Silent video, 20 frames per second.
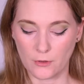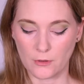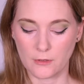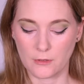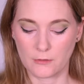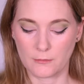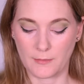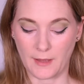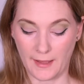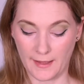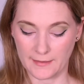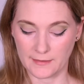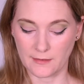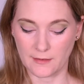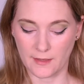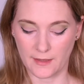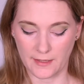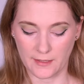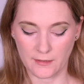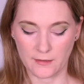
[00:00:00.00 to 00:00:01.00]
volume
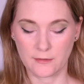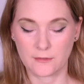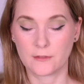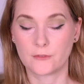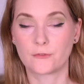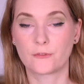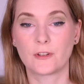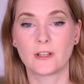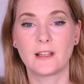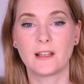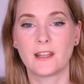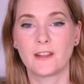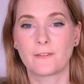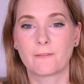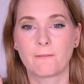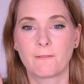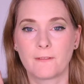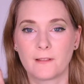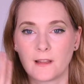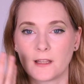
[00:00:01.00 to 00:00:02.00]
and length and really
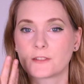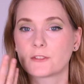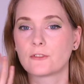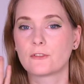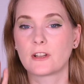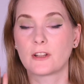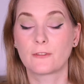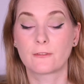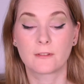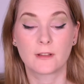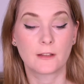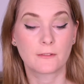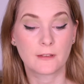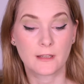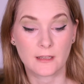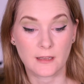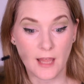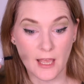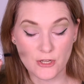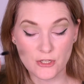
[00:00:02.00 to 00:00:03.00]
fluttery,
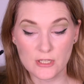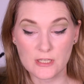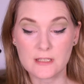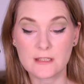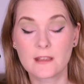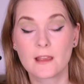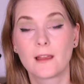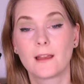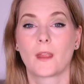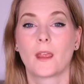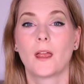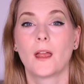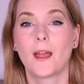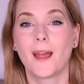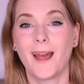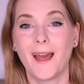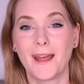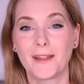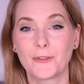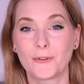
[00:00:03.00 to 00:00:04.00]
fluffy lashes.
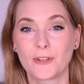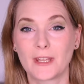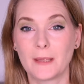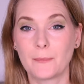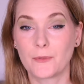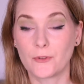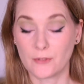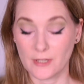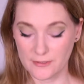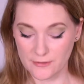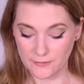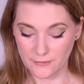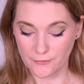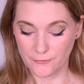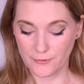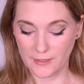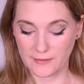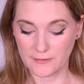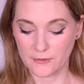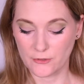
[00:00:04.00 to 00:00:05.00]
And to keep the rest of
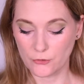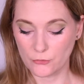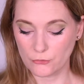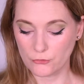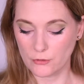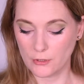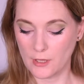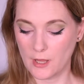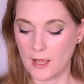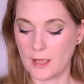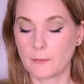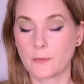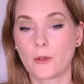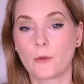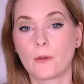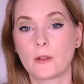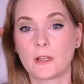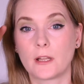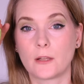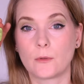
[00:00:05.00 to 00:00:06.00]
the face neutral, I'm
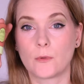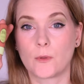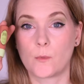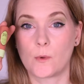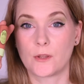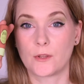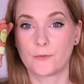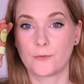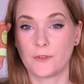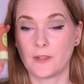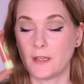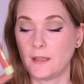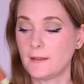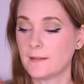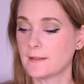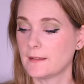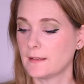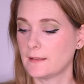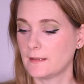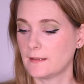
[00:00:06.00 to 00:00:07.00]
going in with one of
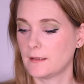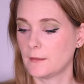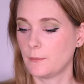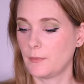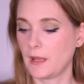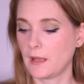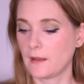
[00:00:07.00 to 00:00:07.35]
these. This is the